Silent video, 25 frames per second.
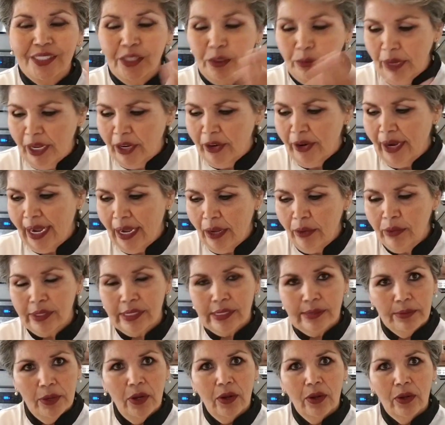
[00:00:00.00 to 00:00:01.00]
no matter how
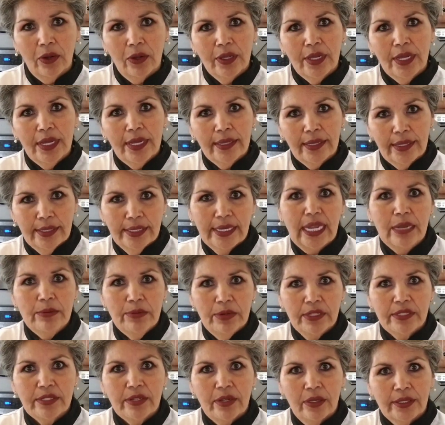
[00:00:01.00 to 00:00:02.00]
small the
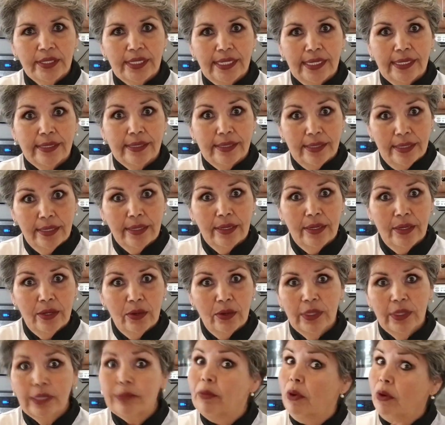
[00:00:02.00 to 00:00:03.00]
table salt is,
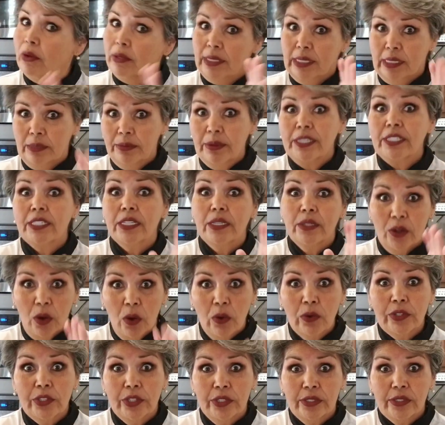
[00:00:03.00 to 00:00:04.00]
most especially
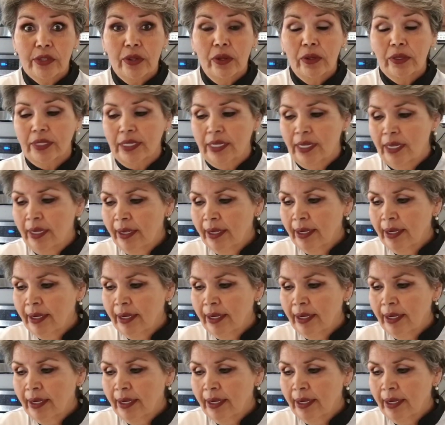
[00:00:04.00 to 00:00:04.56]
kosher salt.